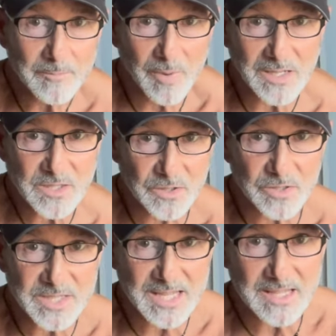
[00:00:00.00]

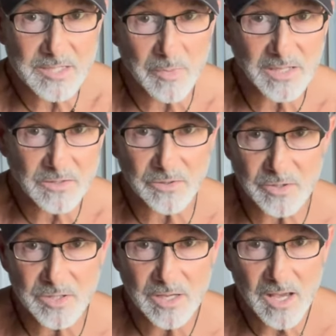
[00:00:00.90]
Muscles, see these
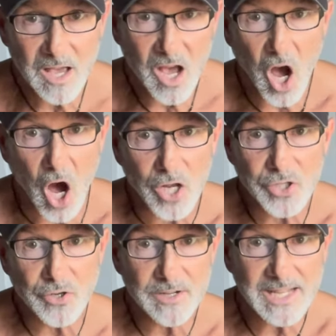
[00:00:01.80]
muscles?
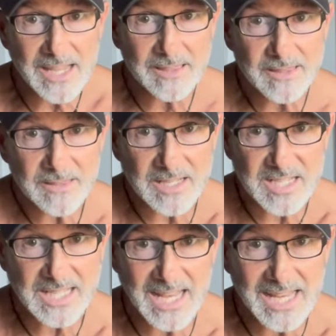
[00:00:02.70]
underneath the
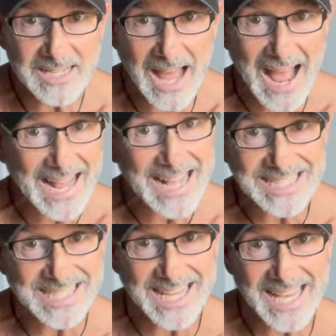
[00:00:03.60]
skin. I got
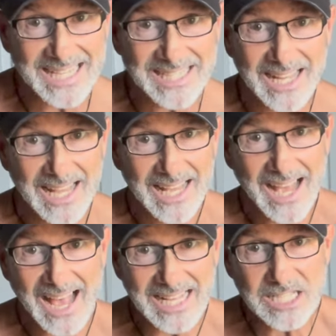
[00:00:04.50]
skin.
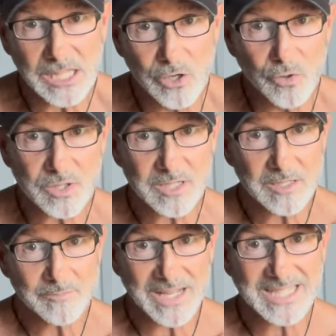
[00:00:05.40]
It's
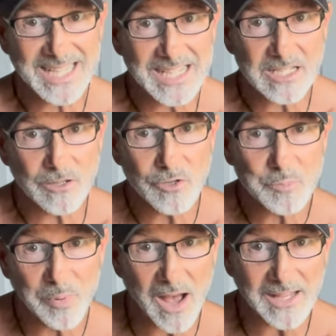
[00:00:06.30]
loose. My skin is loose,
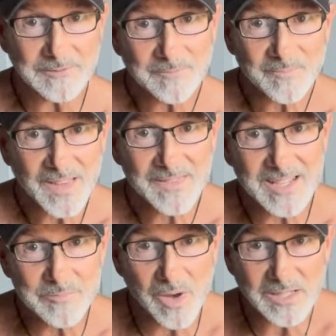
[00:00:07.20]
but
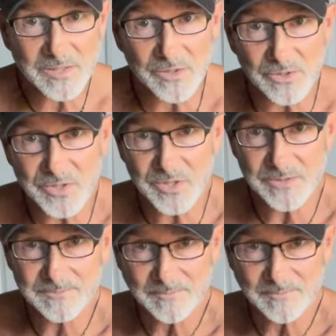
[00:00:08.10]
these muscles